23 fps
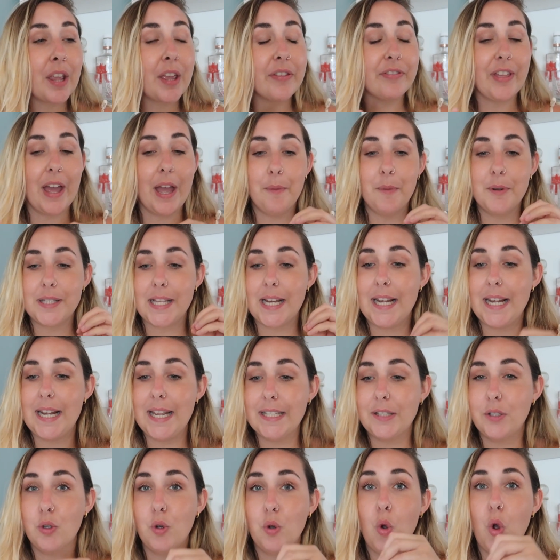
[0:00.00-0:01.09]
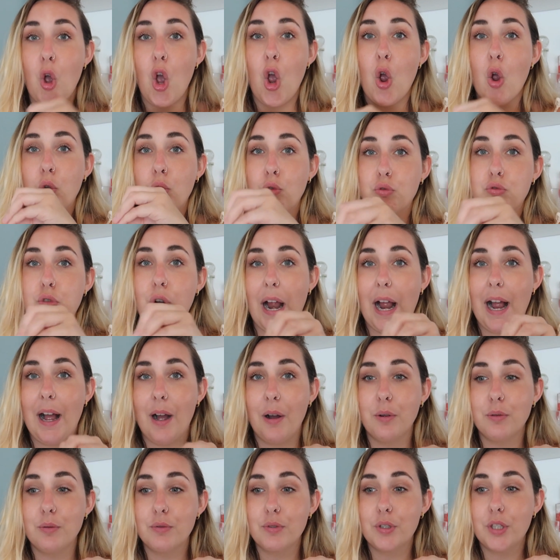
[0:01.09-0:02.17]
There was little
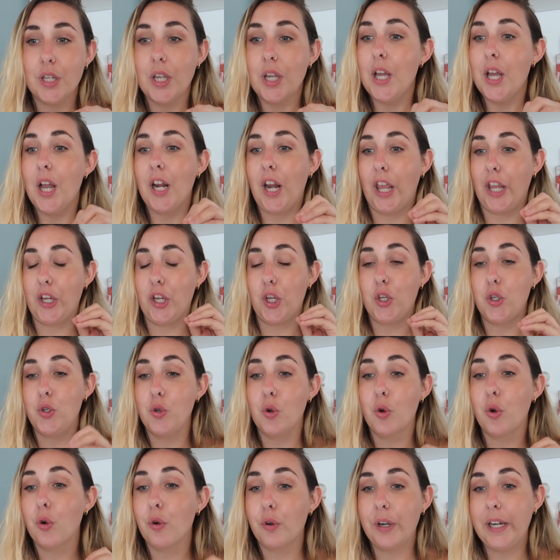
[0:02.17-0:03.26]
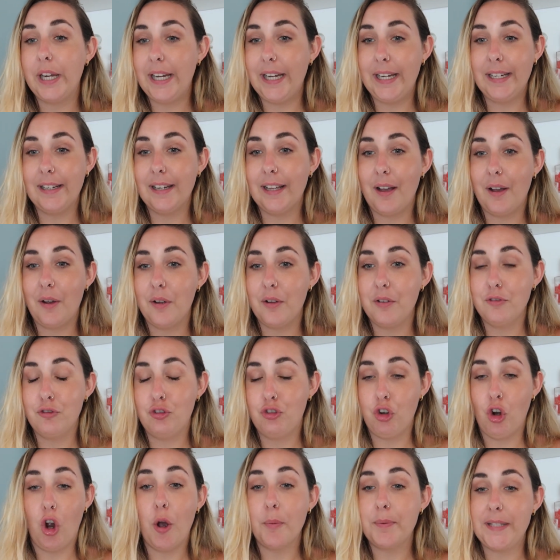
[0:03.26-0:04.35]
round, like, urine
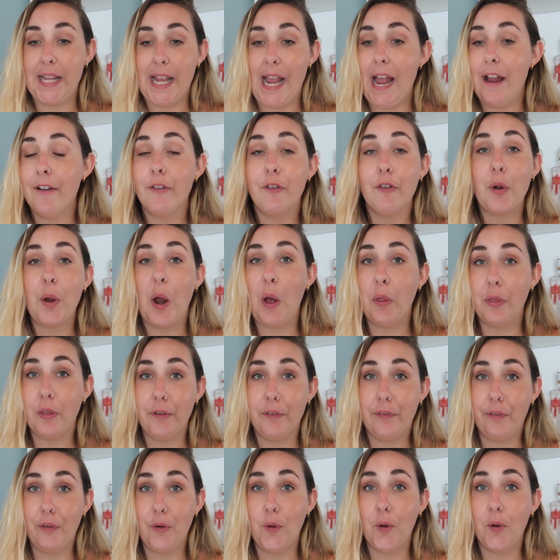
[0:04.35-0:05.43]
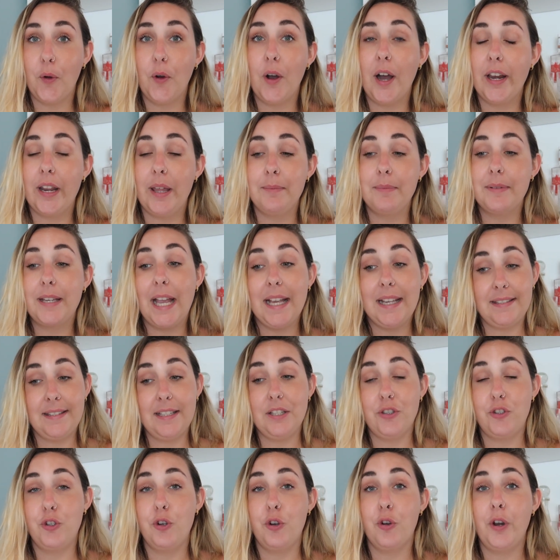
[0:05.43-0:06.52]
drops everywhere on the floor, and I'm
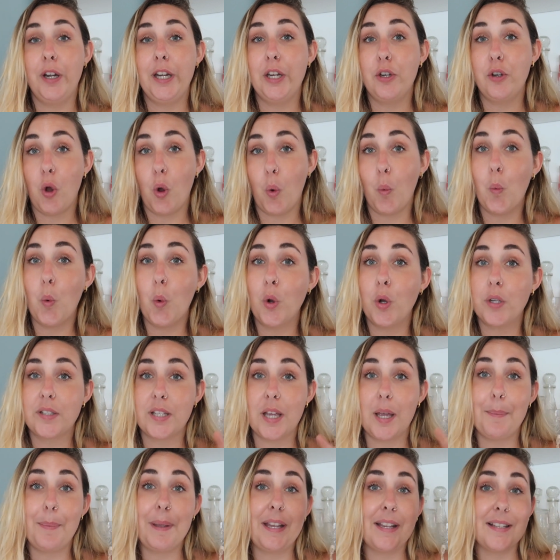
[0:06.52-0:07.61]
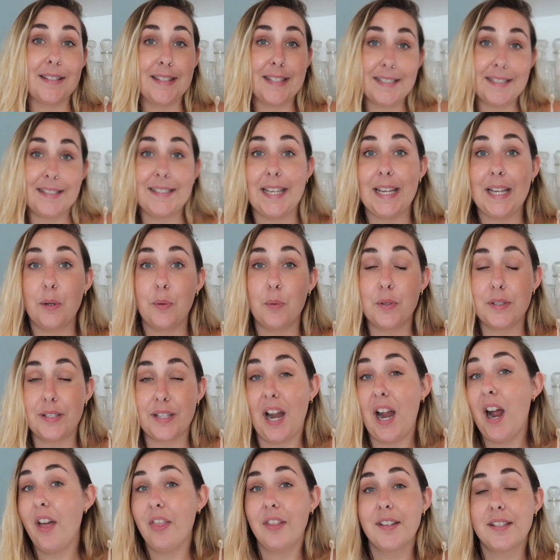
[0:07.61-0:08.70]
guessing it's urine and not water, because the sink was
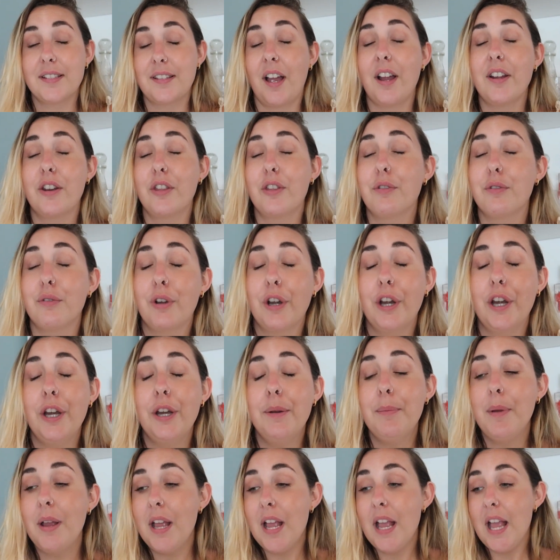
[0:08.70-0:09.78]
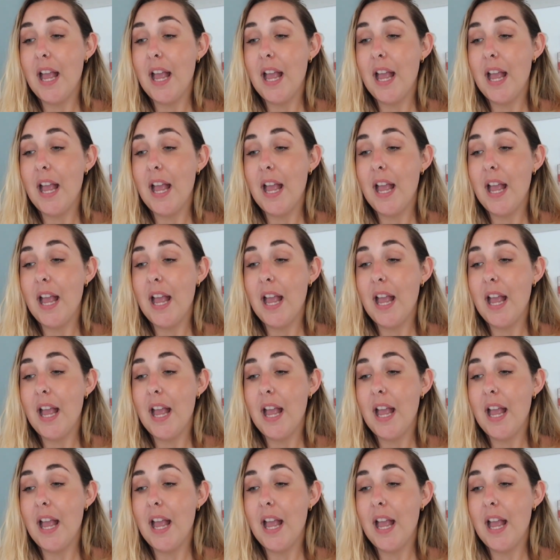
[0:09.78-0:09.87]
the other side of the room,